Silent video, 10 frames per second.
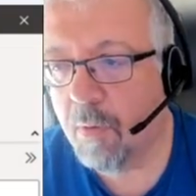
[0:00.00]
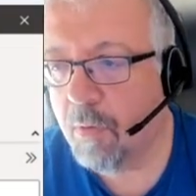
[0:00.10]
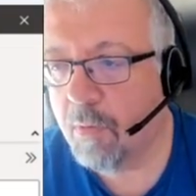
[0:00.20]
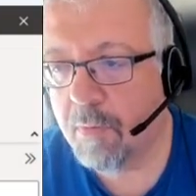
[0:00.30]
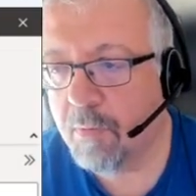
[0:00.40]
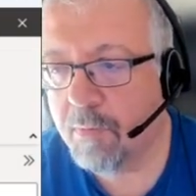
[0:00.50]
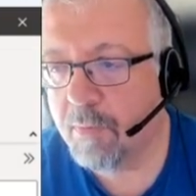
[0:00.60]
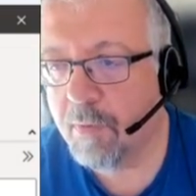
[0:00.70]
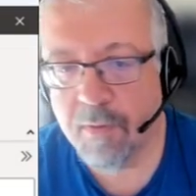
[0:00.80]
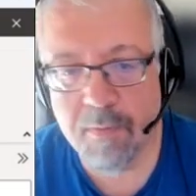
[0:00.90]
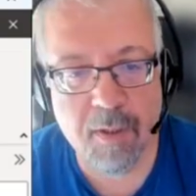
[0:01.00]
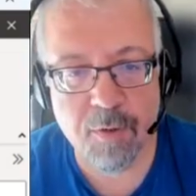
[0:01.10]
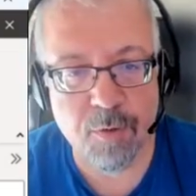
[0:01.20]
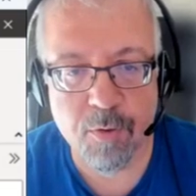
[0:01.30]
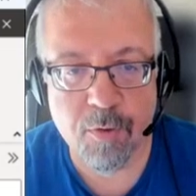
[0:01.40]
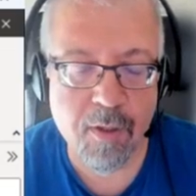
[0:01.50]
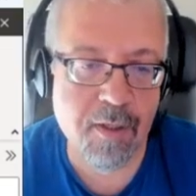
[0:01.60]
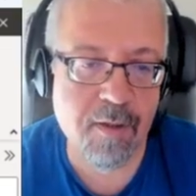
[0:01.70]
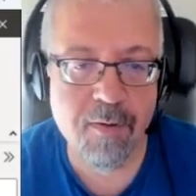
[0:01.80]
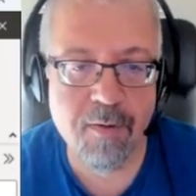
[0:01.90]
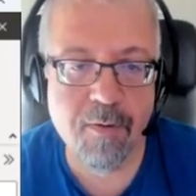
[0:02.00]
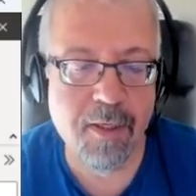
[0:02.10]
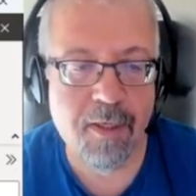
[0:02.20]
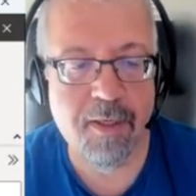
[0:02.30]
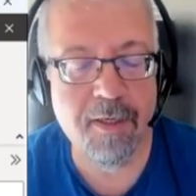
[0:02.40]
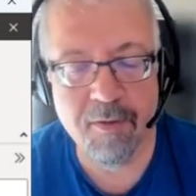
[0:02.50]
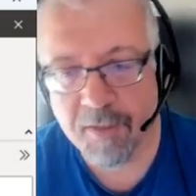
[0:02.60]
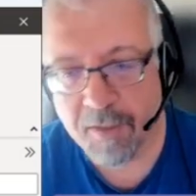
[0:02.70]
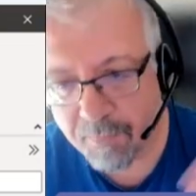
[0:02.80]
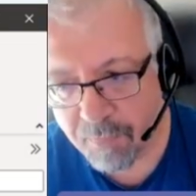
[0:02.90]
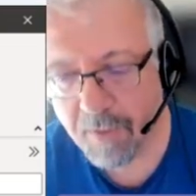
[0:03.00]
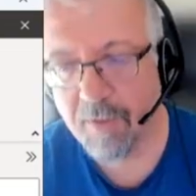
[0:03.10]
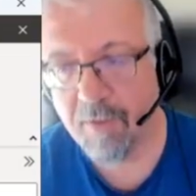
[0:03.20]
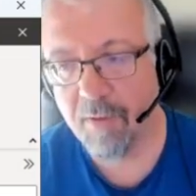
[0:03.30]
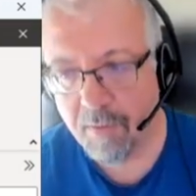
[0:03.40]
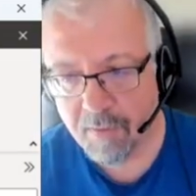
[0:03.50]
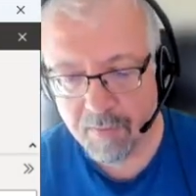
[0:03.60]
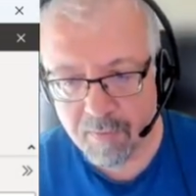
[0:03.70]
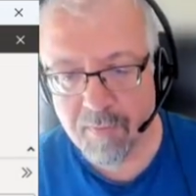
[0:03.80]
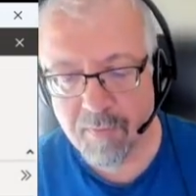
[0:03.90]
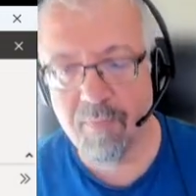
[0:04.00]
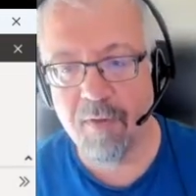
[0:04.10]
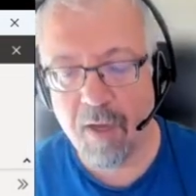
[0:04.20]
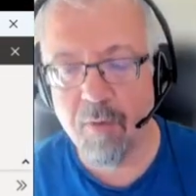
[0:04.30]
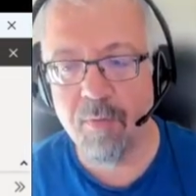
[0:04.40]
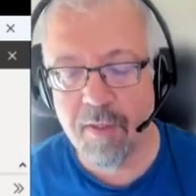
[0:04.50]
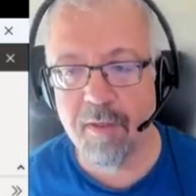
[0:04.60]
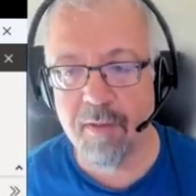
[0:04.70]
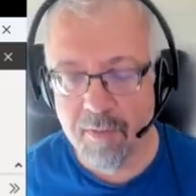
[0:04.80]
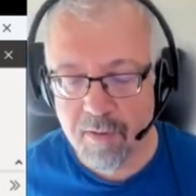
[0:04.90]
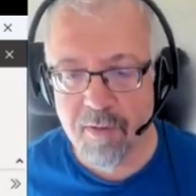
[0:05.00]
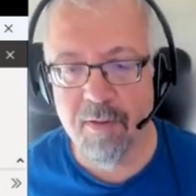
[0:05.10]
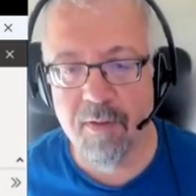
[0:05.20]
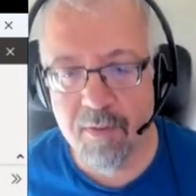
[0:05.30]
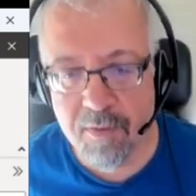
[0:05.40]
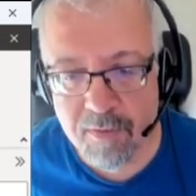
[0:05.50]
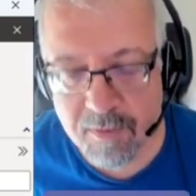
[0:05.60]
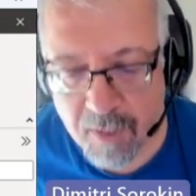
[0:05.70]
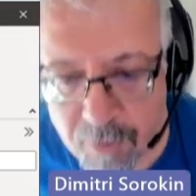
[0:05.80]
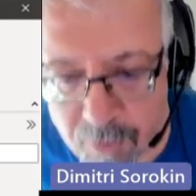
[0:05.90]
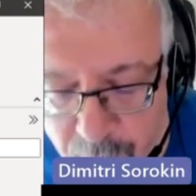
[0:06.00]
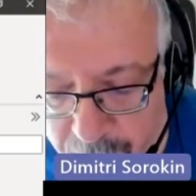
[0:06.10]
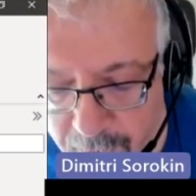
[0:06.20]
Or I don't know. Okay. Anyway, now we can start to